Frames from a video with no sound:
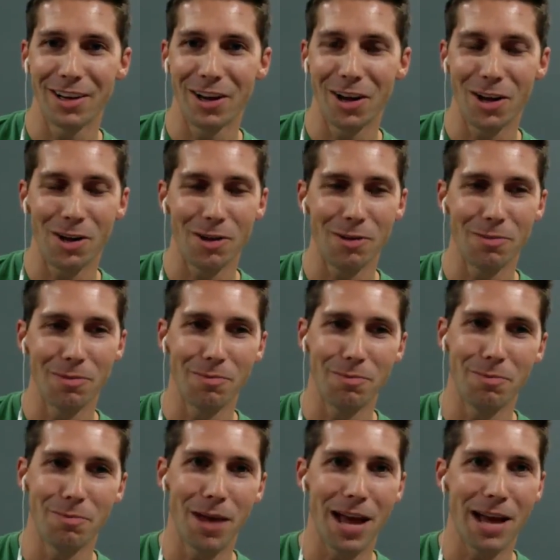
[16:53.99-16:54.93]

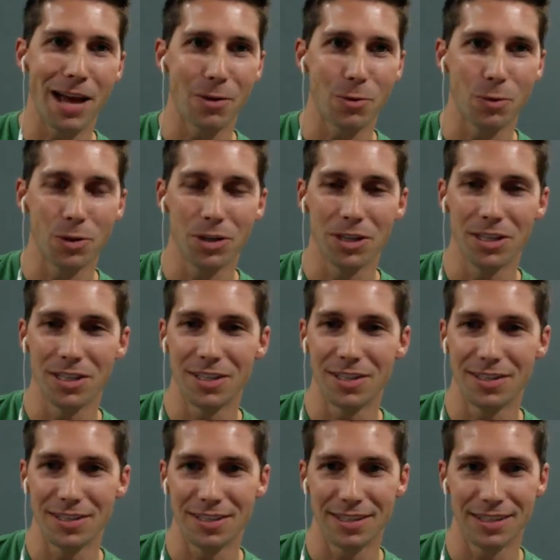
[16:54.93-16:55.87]
all
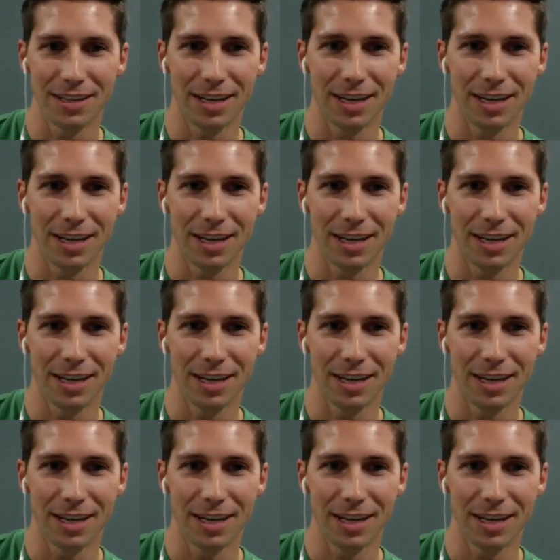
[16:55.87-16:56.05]
backwoods,